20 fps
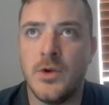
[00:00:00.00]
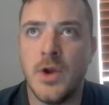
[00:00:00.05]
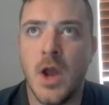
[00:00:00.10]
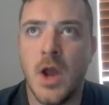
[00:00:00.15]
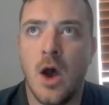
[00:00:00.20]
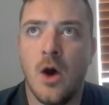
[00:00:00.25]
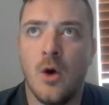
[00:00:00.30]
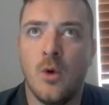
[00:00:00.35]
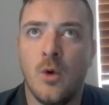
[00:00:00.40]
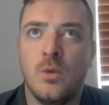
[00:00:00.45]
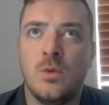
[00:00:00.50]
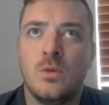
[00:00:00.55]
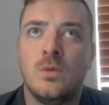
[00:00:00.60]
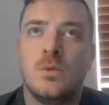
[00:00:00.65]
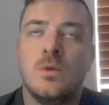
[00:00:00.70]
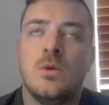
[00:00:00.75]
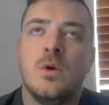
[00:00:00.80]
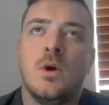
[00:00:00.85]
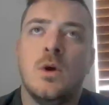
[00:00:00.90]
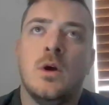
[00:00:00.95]
No,
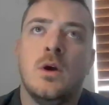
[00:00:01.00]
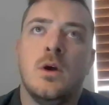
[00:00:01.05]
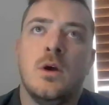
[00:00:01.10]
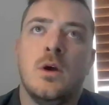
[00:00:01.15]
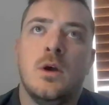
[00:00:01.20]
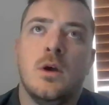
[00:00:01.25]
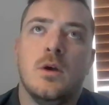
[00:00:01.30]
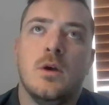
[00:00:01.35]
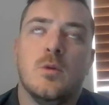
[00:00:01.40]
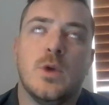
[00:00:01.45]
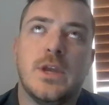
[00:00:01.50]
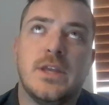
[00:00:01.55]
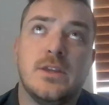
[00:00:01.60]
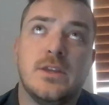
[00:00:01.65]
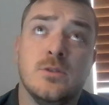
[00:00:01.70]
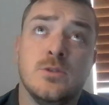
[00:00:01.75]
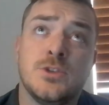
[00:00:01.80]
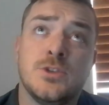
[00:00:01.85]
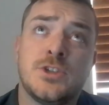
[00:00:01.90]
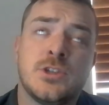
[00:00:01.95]
we
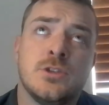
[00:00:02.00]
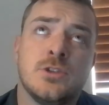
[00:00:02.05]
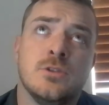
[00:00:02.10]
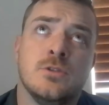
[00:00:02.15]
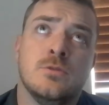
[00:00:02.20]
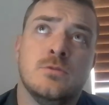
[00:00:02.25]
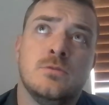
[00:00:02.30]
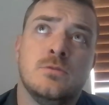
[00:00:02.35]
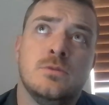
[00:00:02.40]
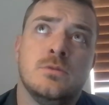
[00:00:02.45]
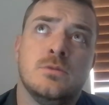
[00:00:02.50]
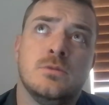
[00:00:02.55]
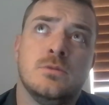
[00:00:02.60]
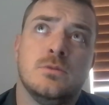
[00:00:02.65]
used to.